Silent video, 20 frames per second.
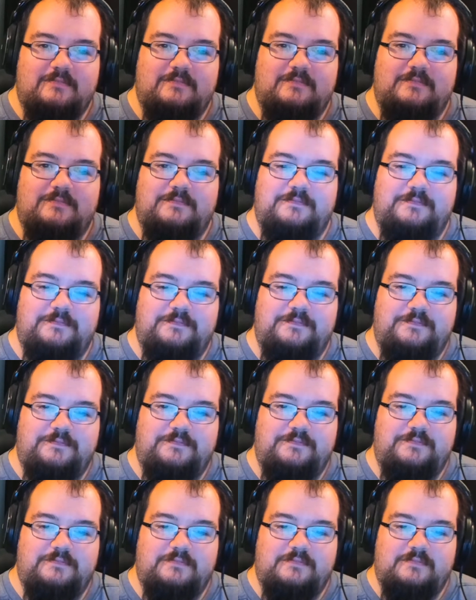
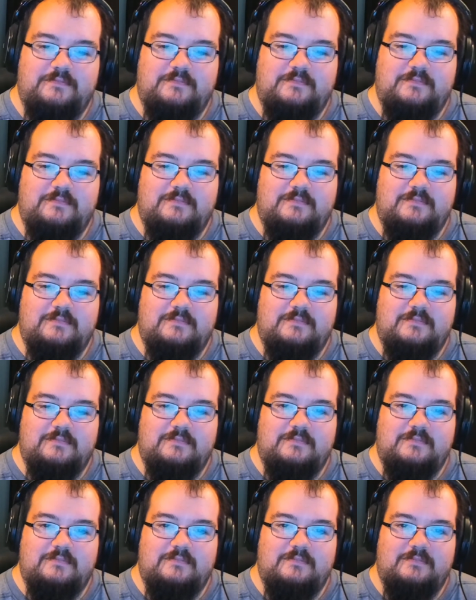
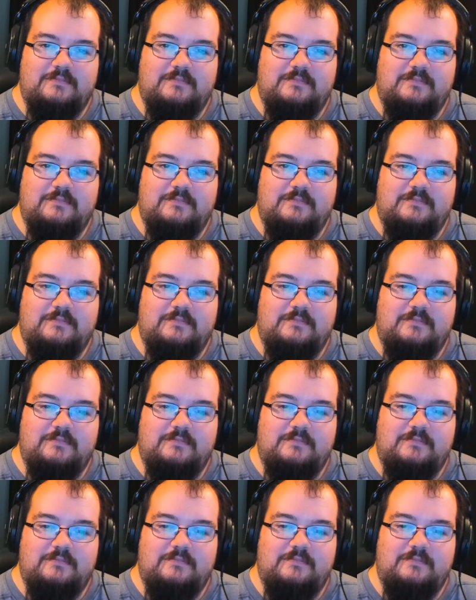
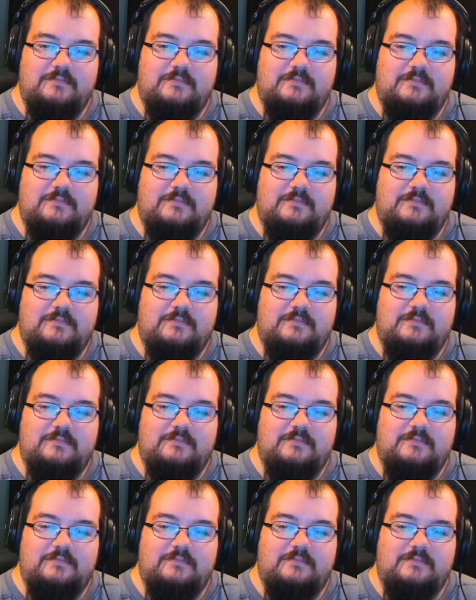
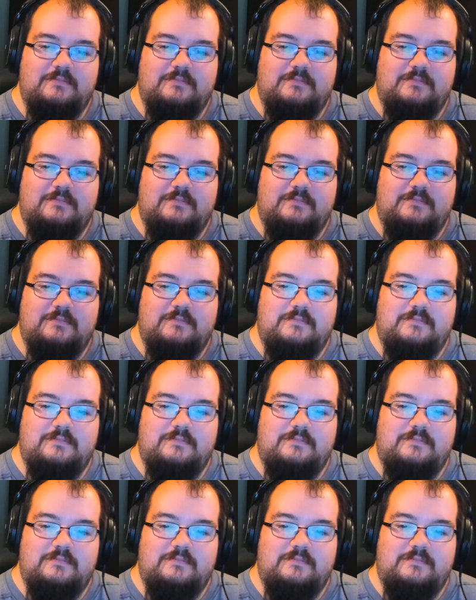(silence)